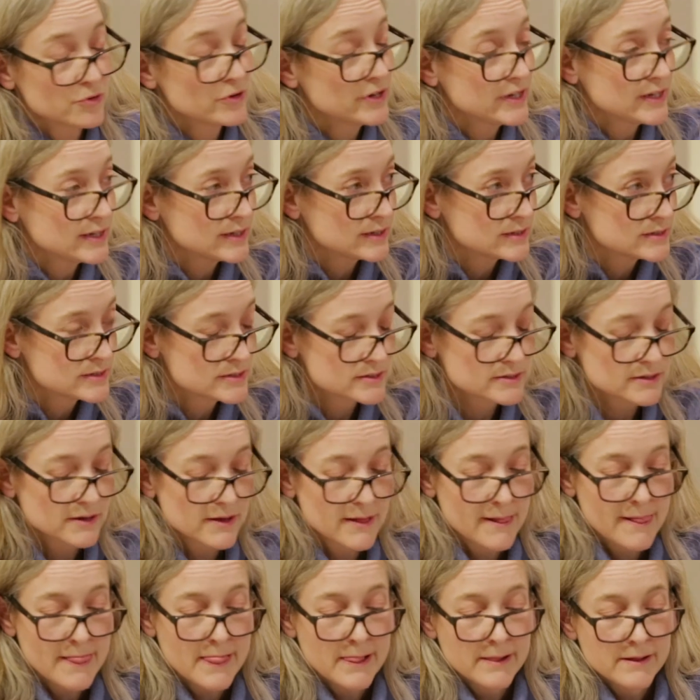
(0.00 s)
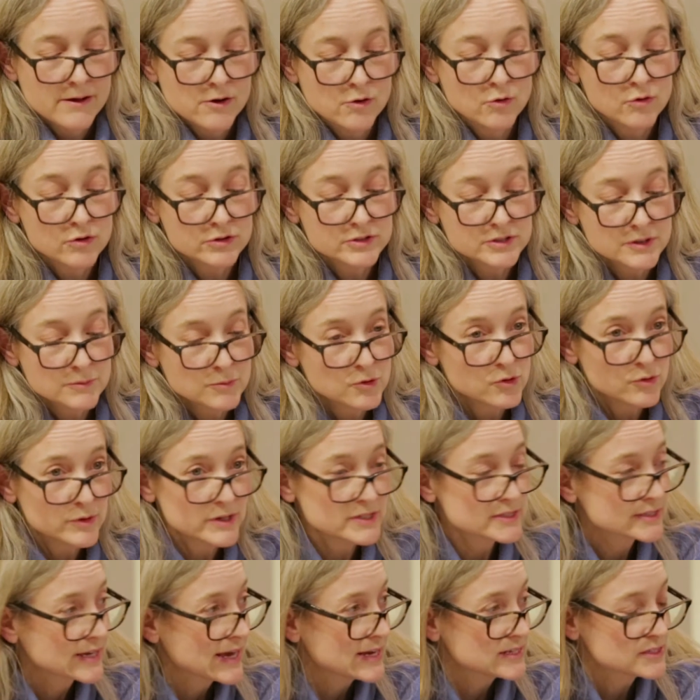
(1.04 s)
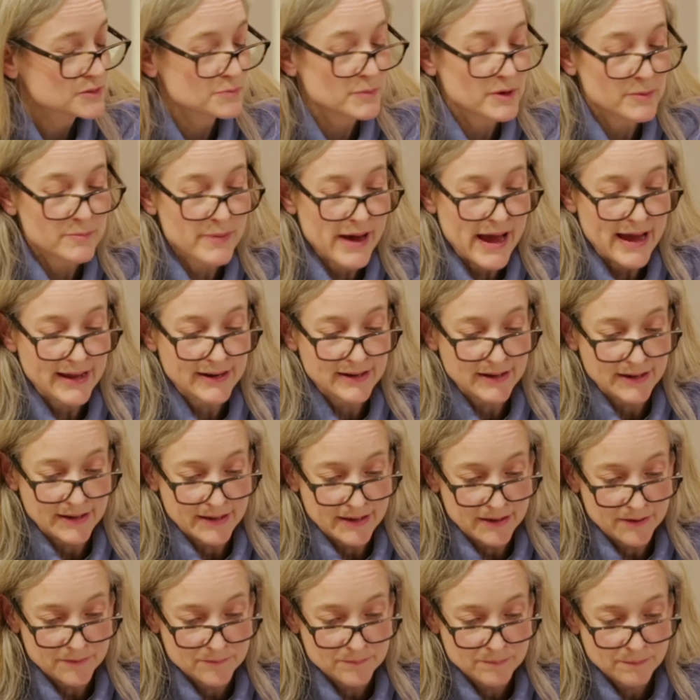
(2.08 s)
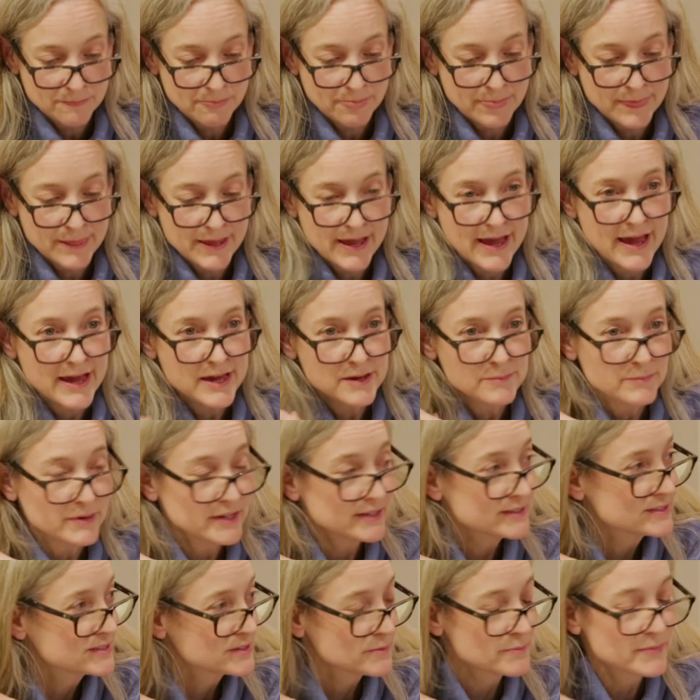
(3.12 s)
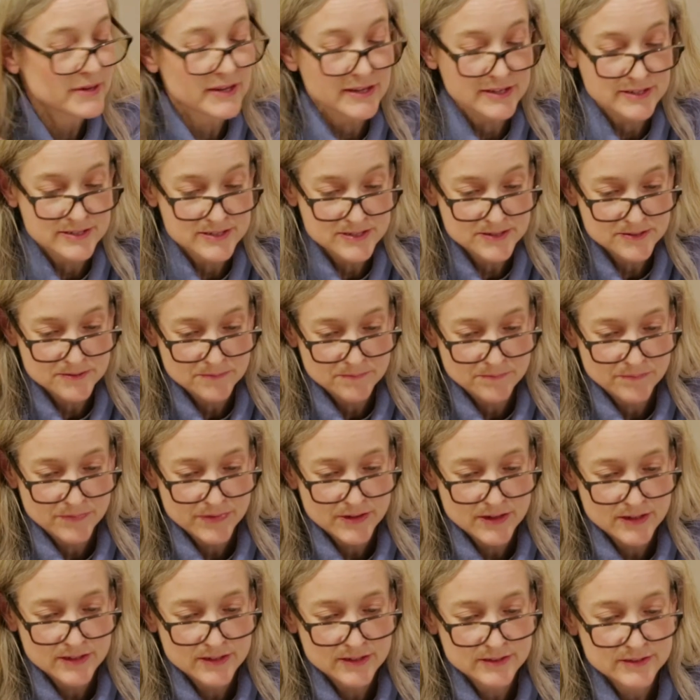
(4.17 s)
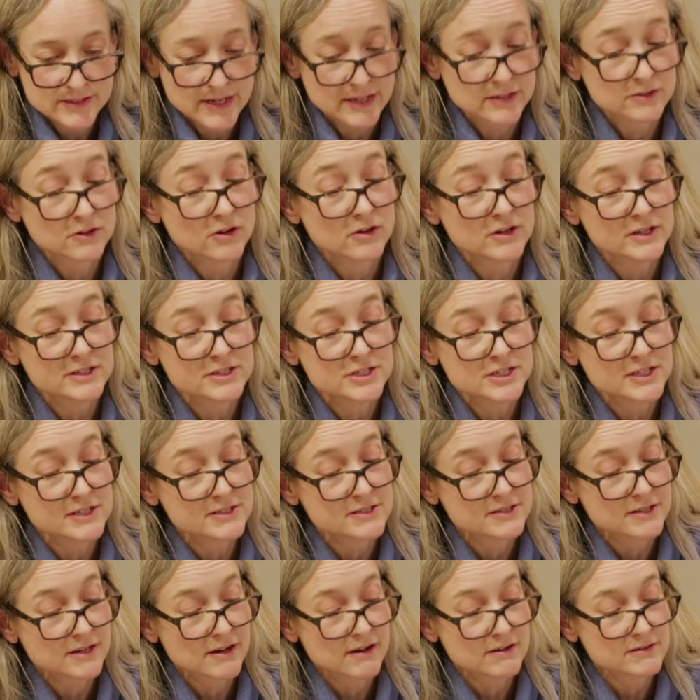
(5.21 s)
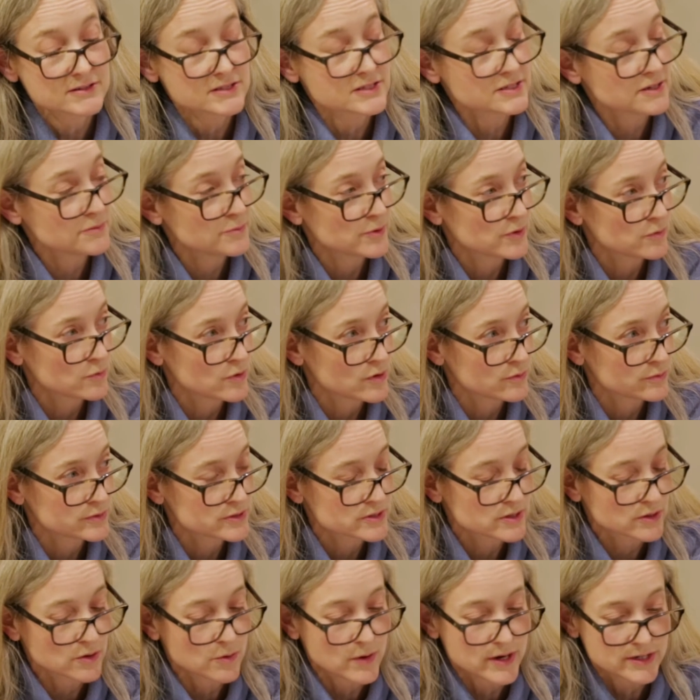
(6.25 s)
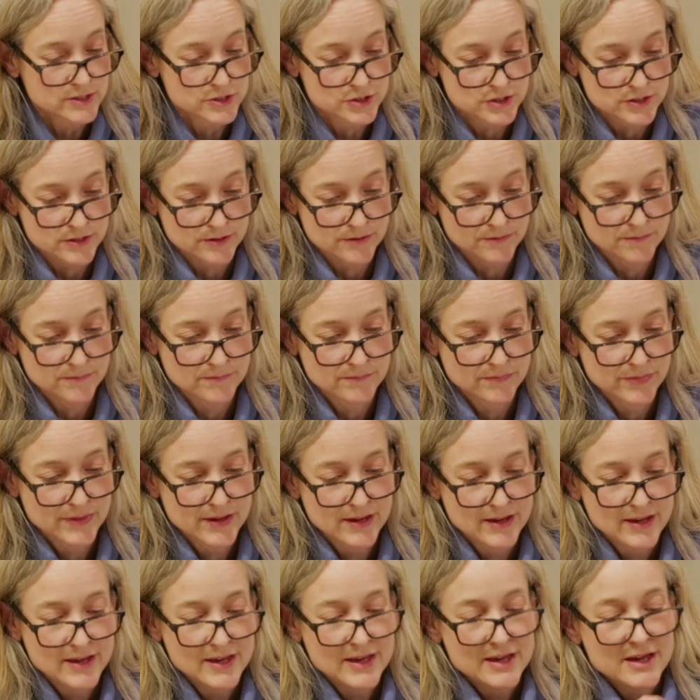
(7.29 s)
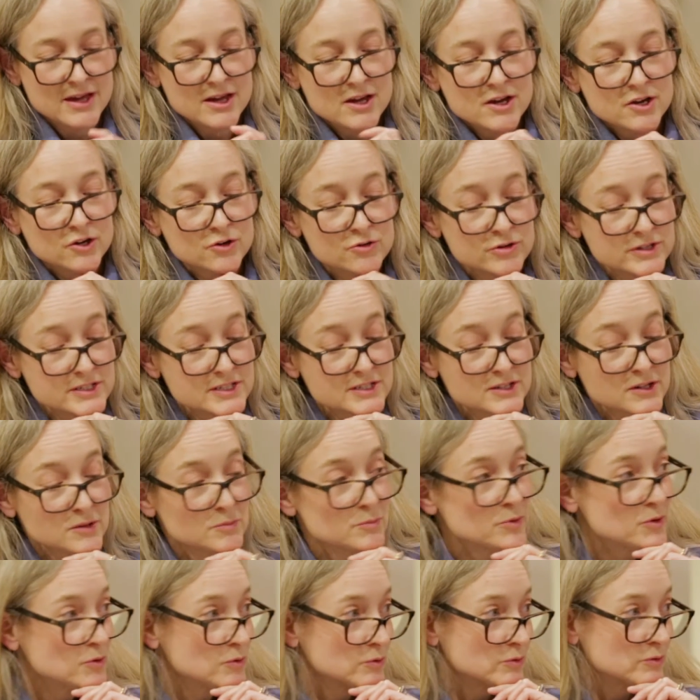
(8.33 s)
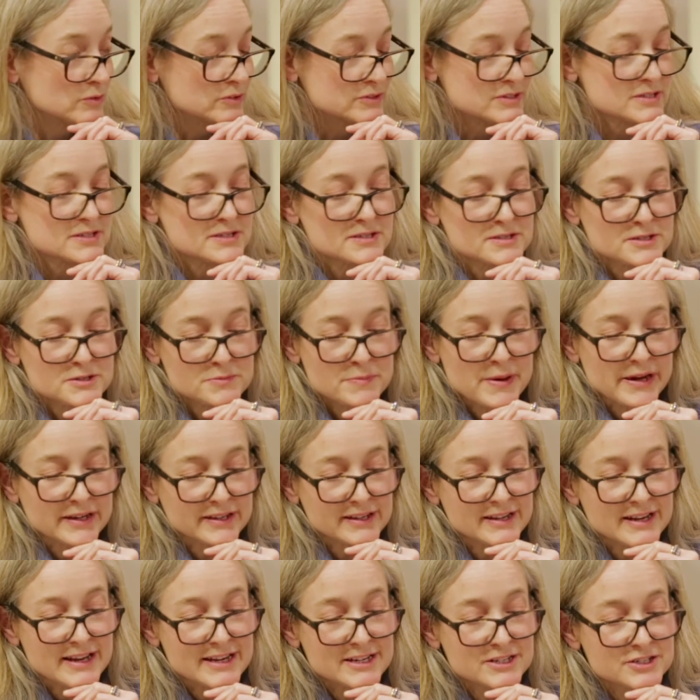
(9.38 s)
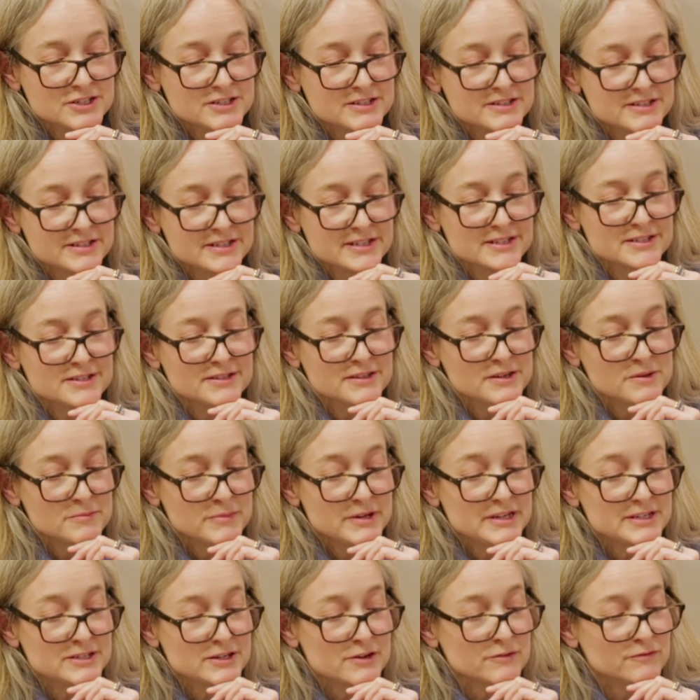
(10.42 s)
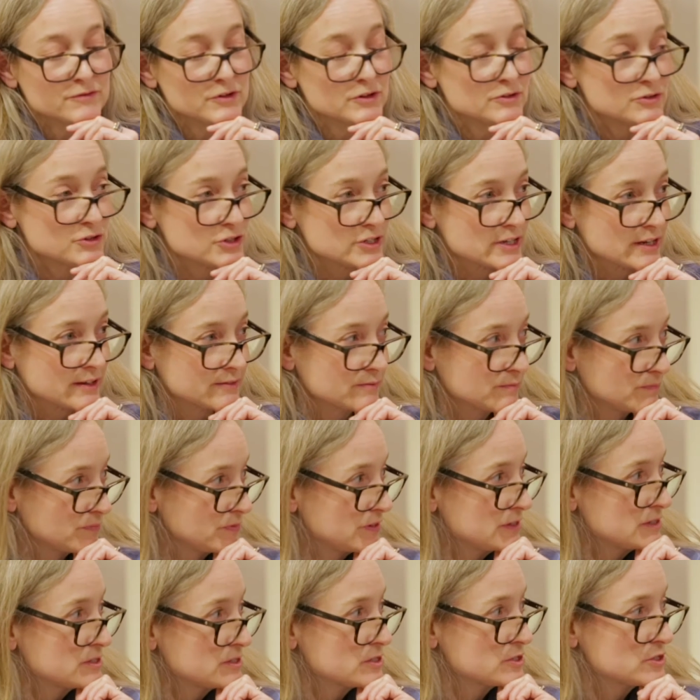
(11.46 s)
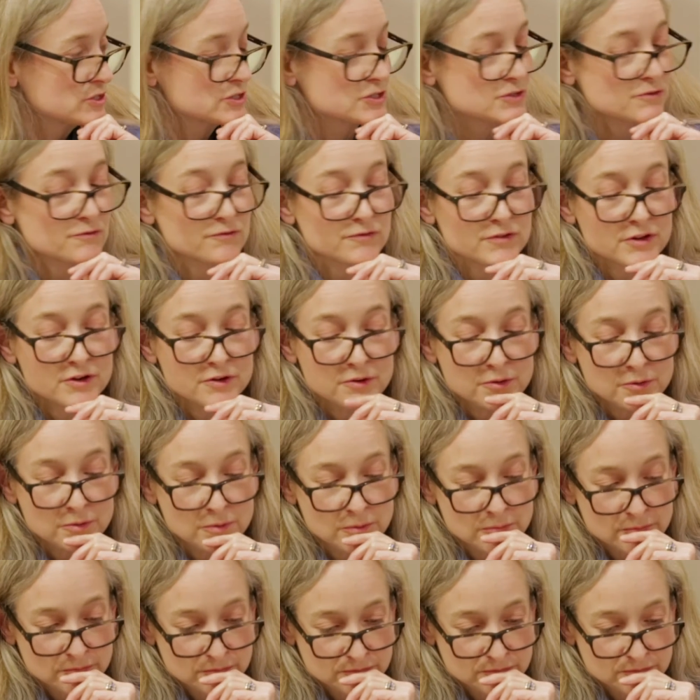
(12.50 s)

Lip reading: Breeze, Autumn Always Gets Me Badly, Aiming to Miss, Technology is the Answer, but What Was the Question? Crystal Balls, Speculations into the Immediate Future. These are just a few.